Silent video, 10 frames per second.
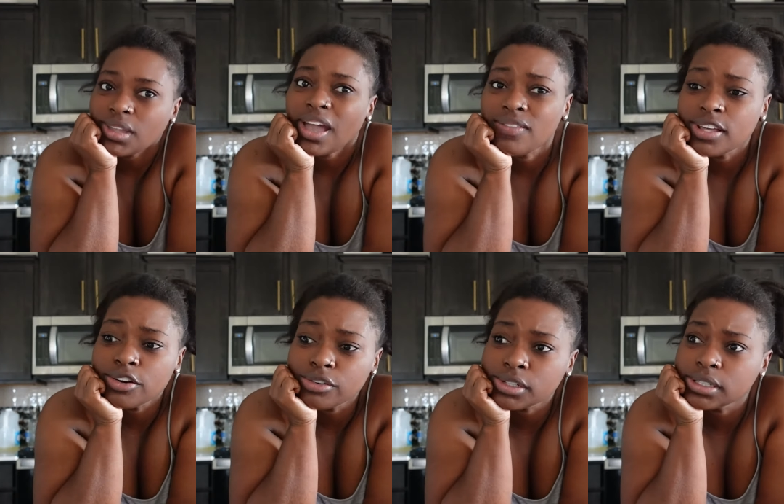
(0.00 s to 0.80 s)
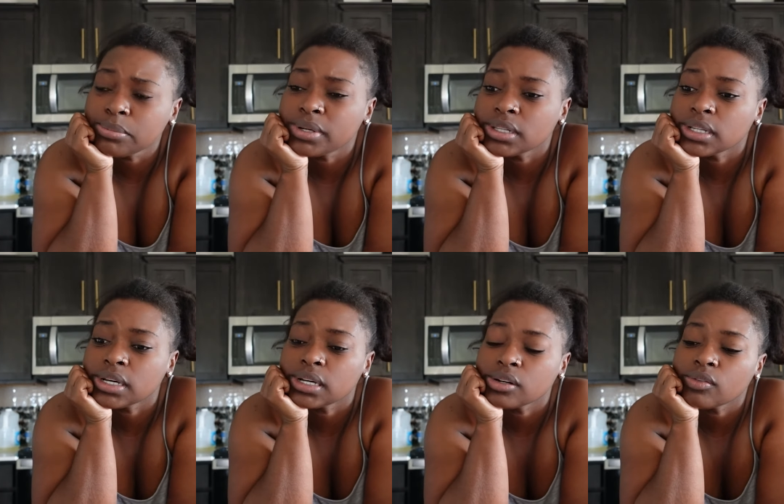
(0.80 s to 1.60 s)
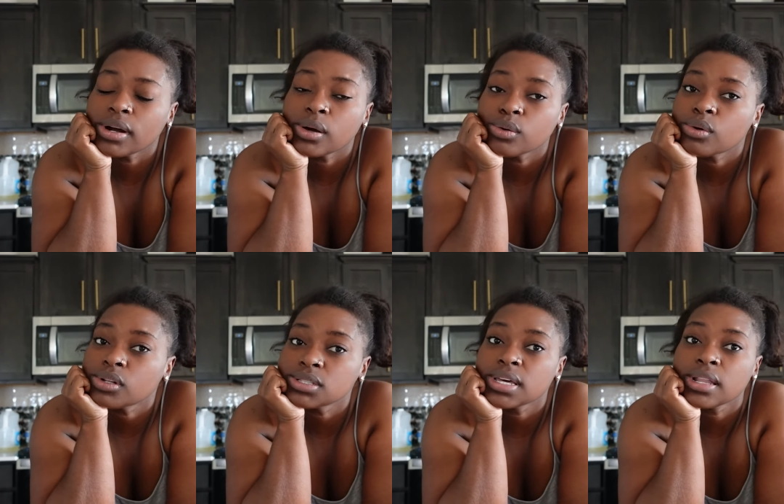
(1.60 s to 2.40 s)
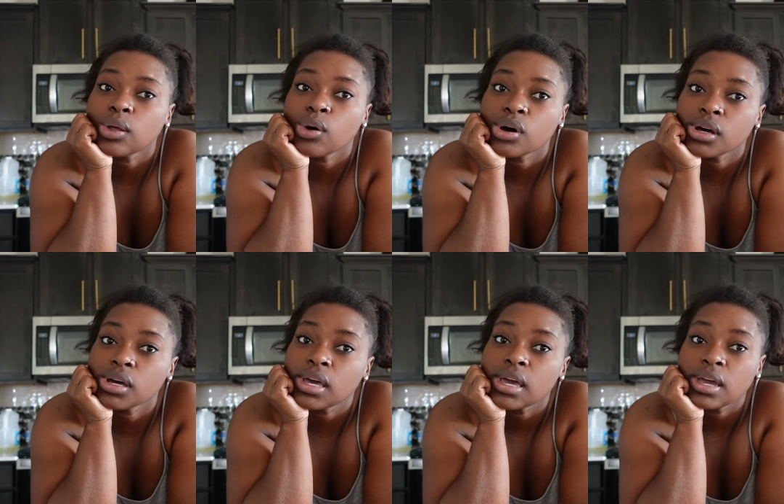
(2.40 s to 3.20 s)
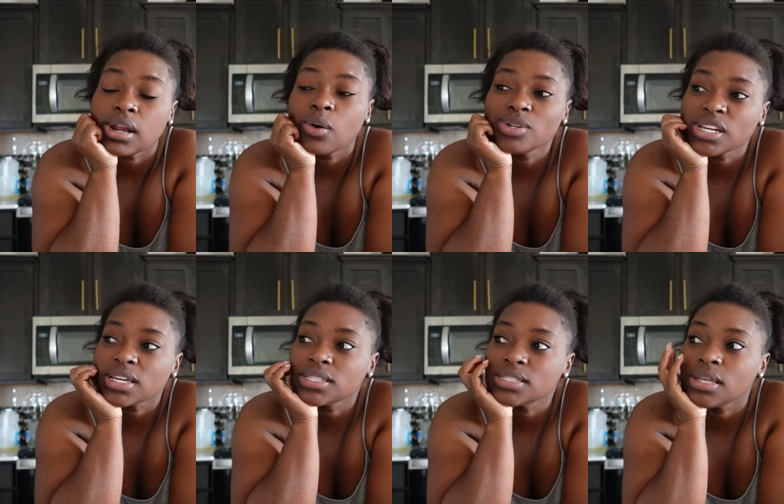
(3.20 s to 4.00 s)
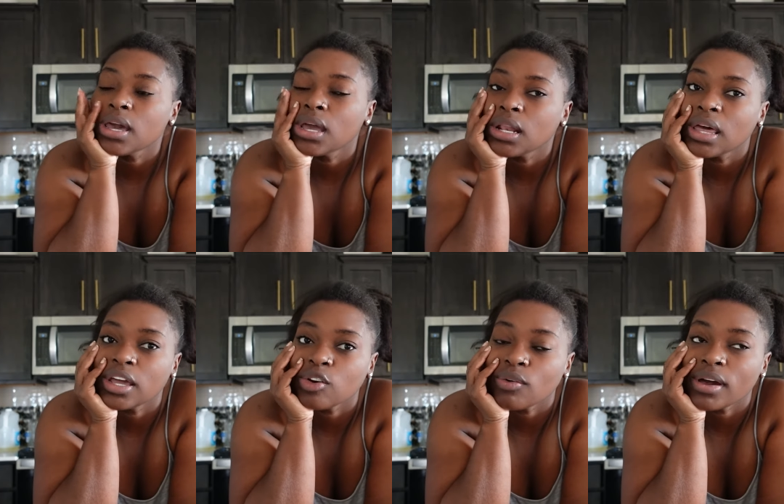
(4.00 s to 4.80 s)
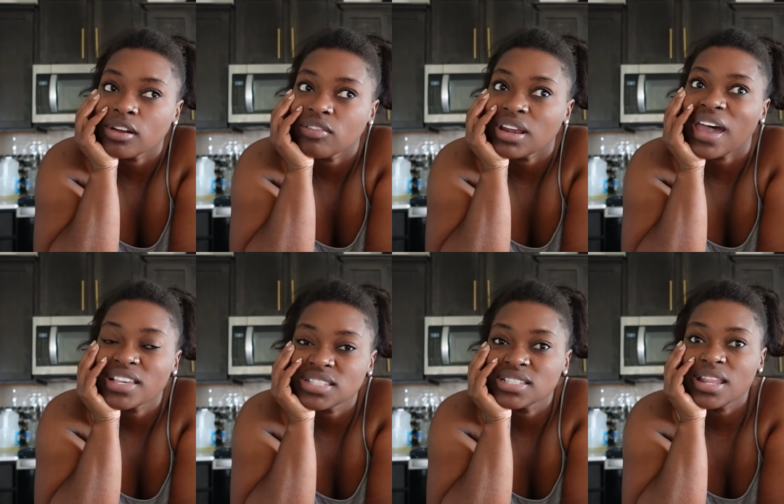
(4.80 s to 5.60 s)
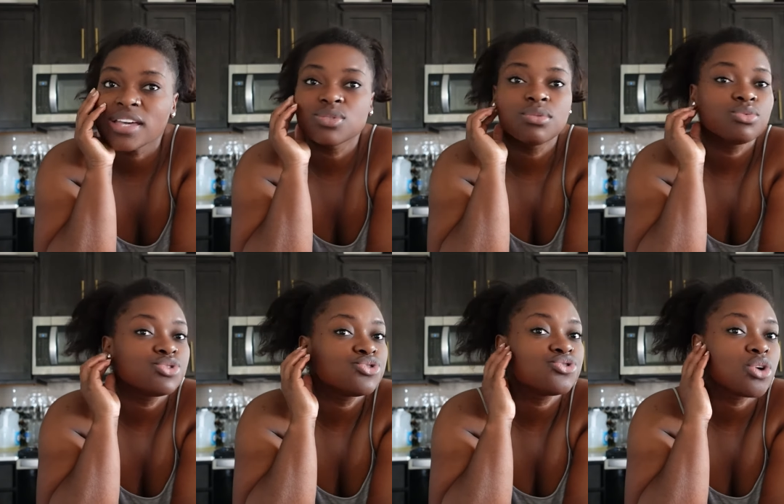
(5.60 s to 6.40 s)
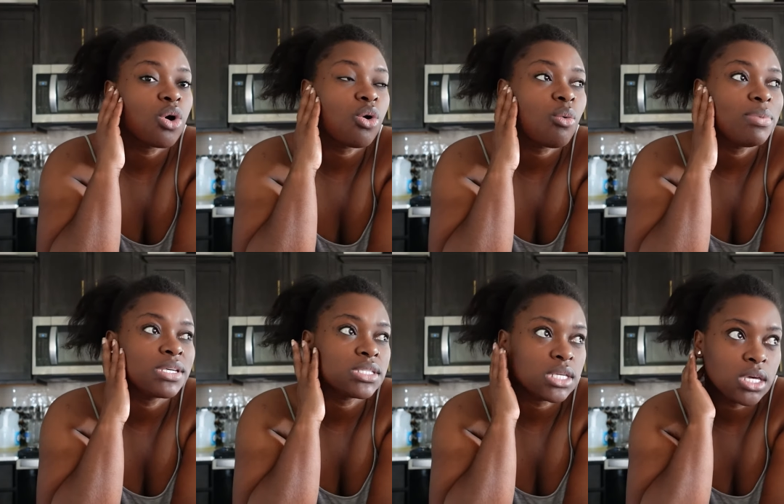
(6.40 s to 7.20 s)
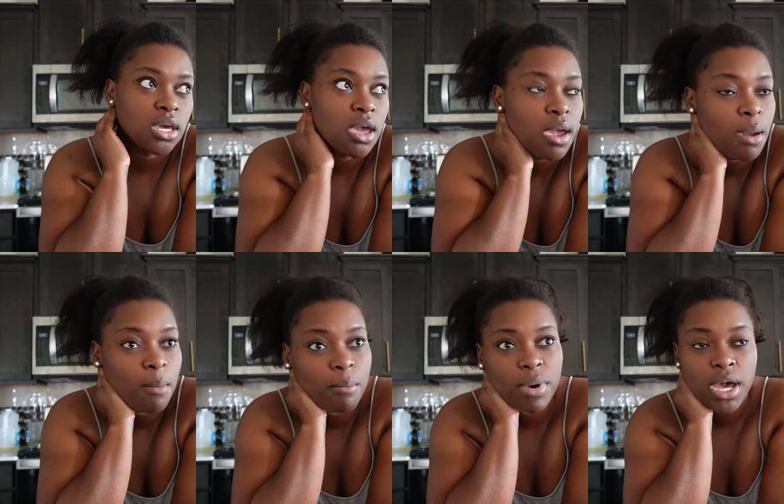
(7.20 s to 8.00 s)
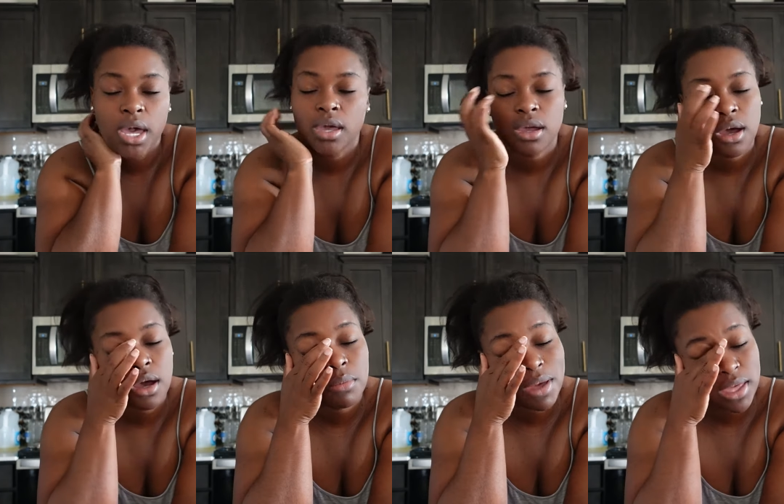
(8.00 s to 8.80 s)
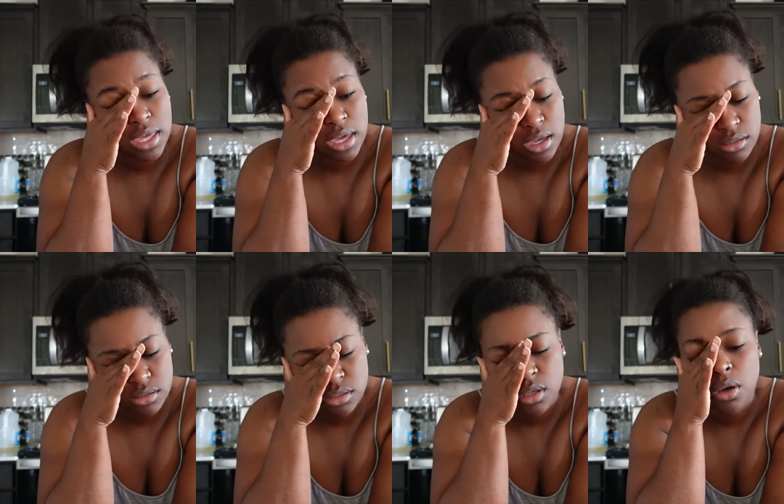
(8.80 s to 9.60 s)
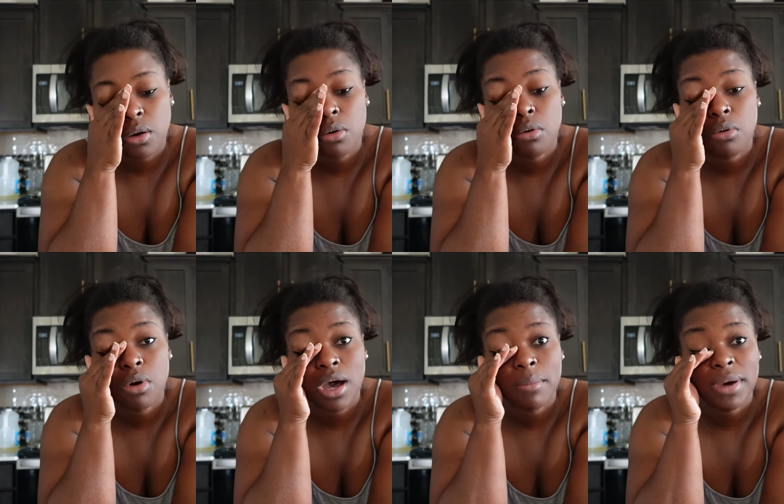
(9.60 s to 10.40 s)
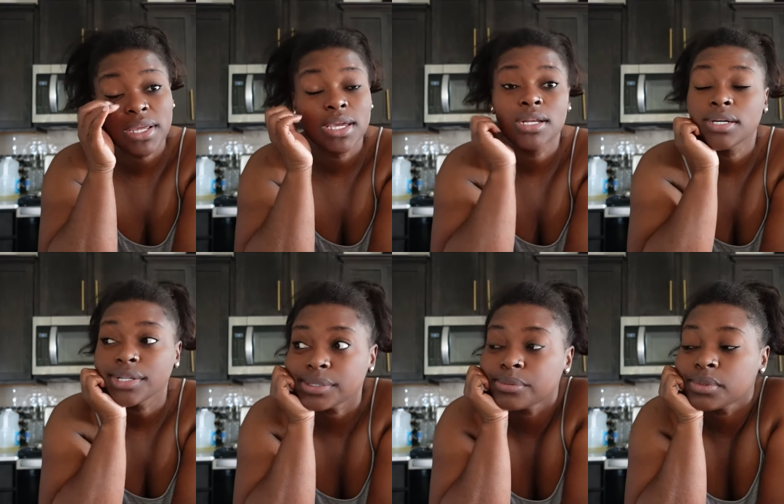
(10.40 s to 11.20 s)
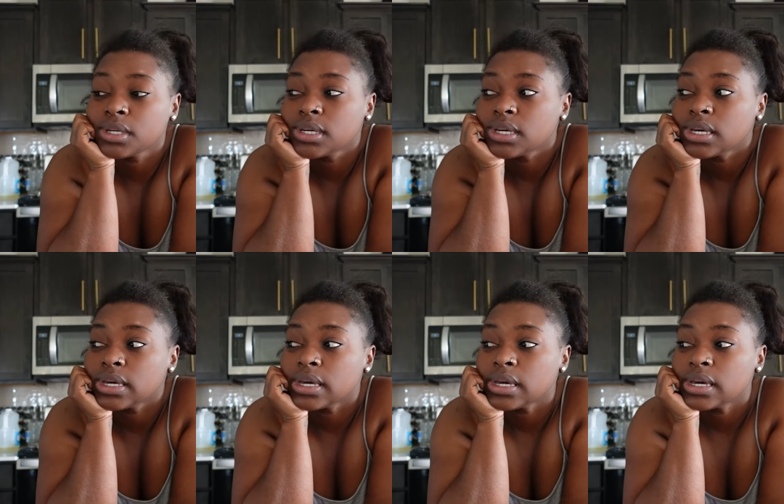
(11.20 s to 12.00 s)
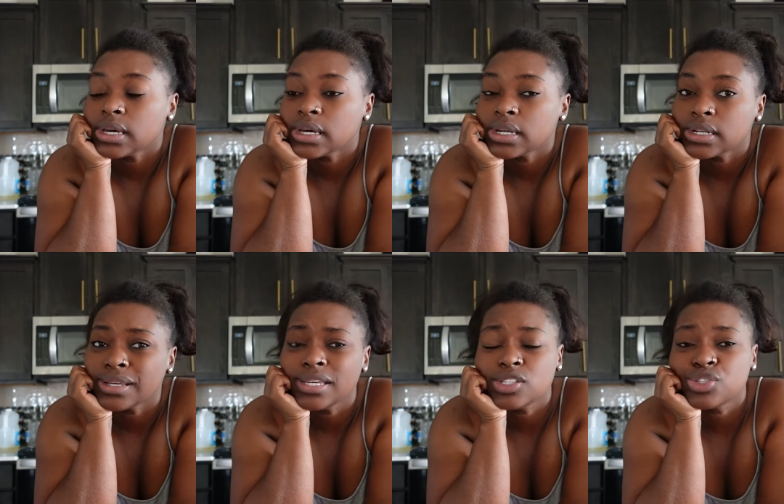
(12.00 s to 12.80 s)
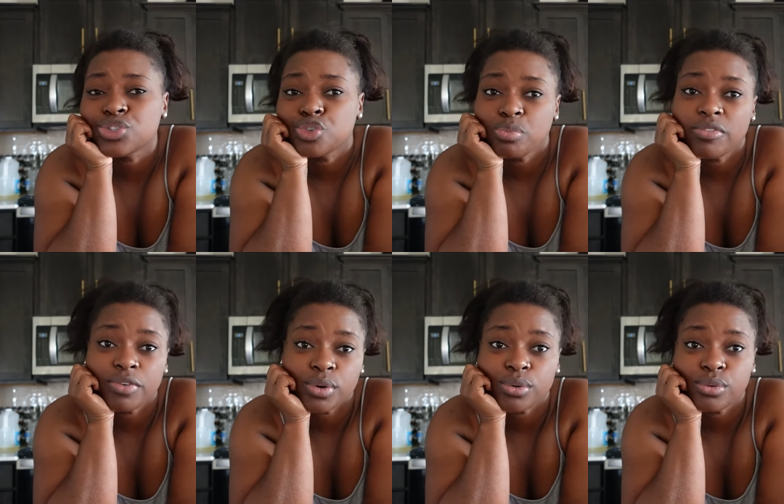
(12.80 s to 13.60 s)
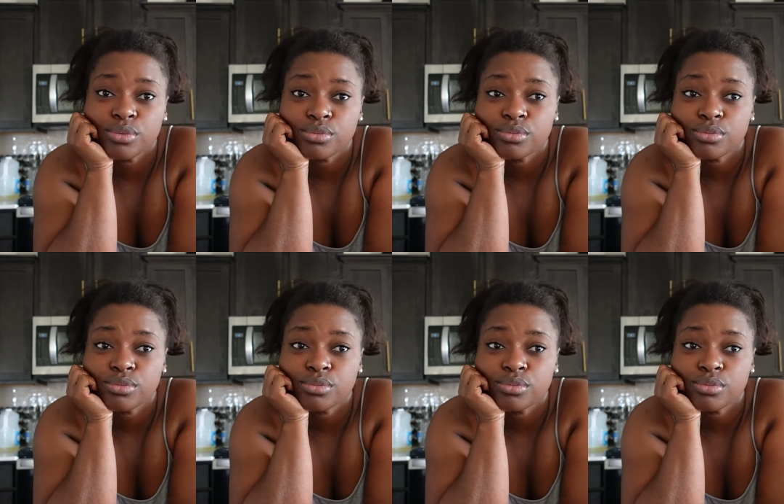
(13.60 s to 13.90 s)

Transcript: I've literally been laying around all day long and I wish I could stay laying around and relax because last week was so busy, but um, I can't. So I'm about to get up and eat stupid food.